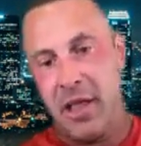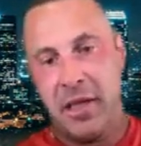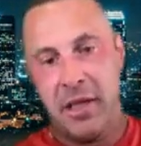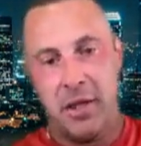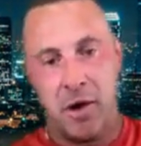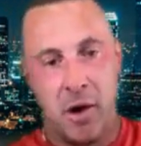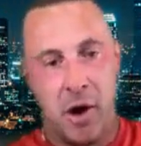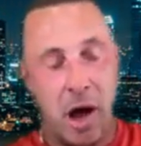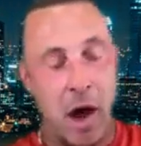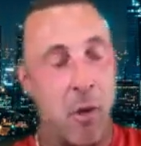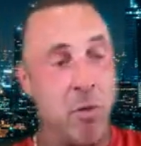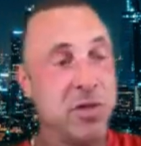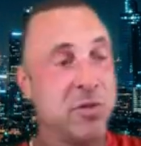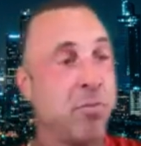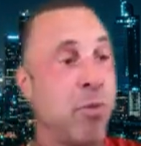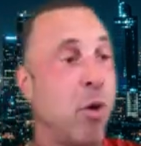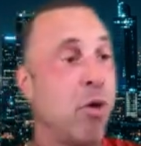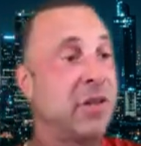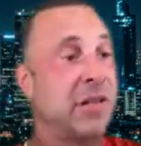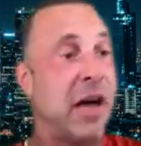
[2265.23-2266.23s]
you know, I always
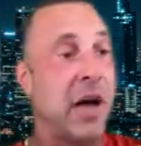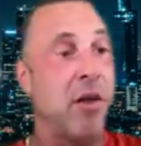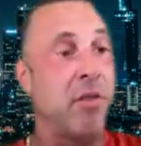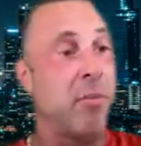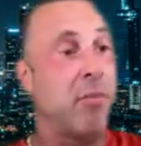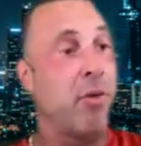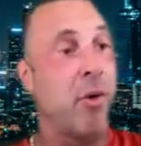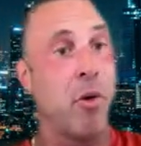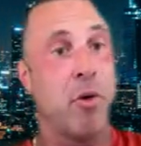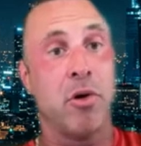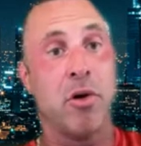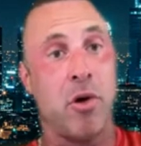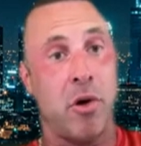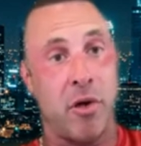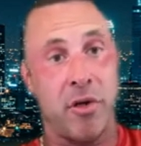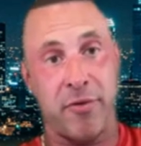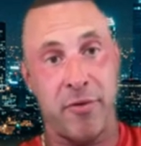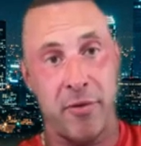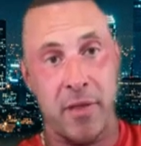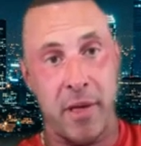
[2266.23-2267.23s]
broke down the
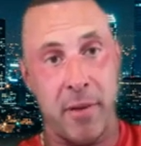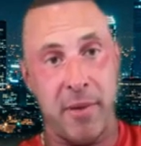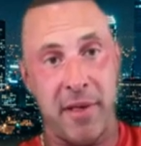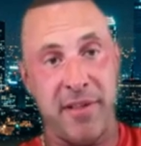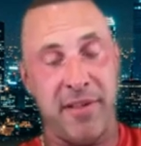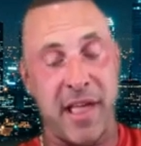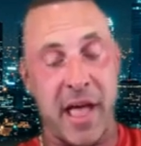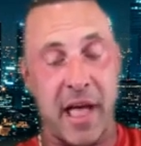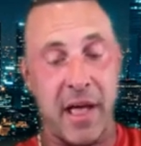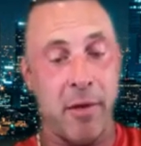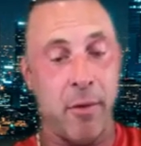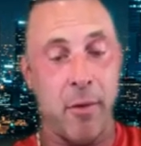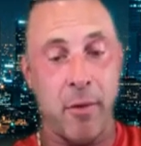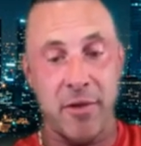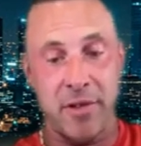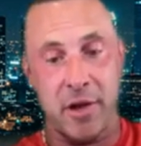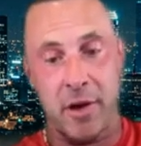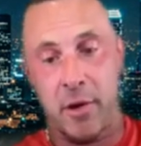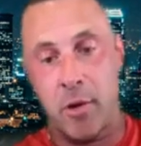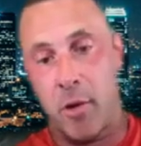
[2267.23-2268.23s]
protocols for them, exactly what
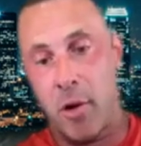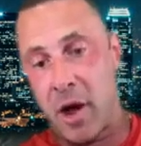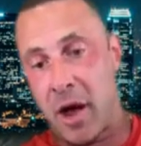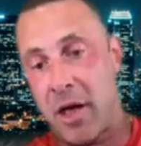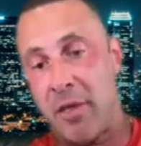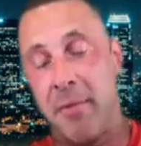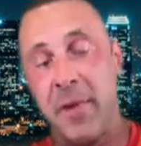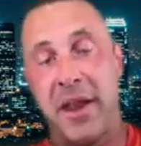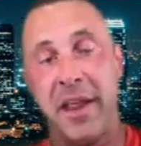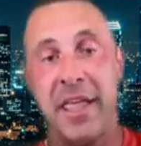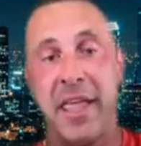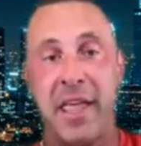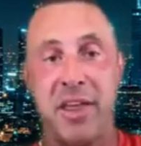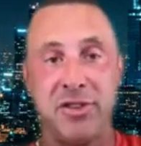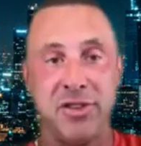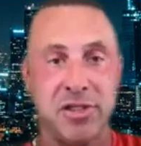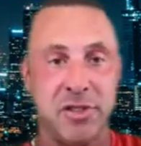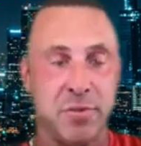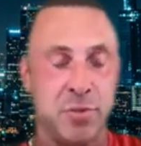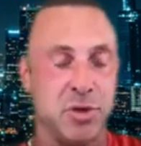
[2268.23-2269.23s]
was going to go on,
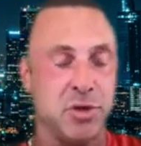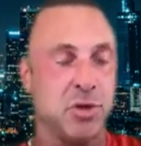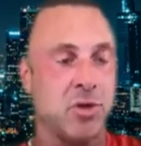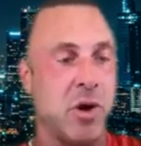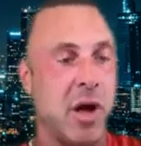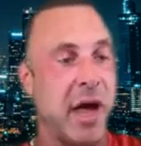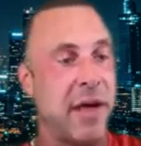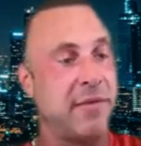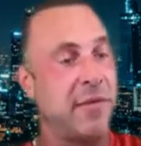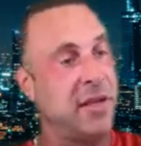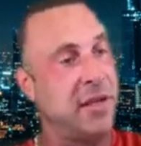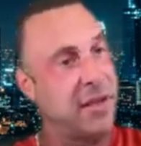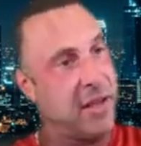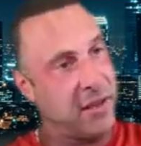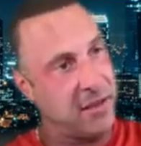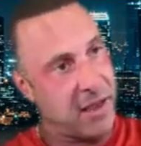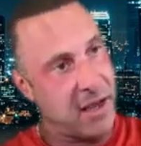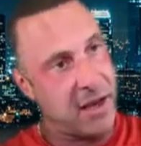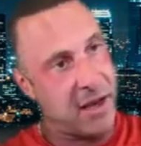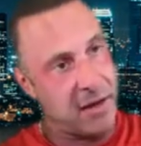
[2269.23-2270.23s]
medications prescribed,
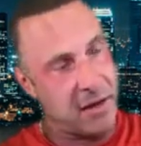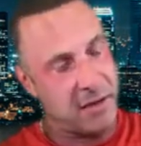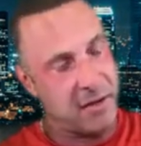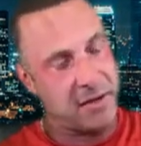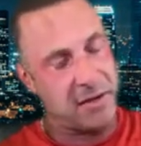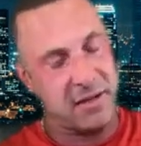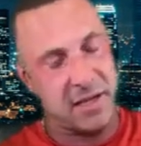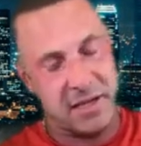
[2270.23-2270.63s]
and and, then,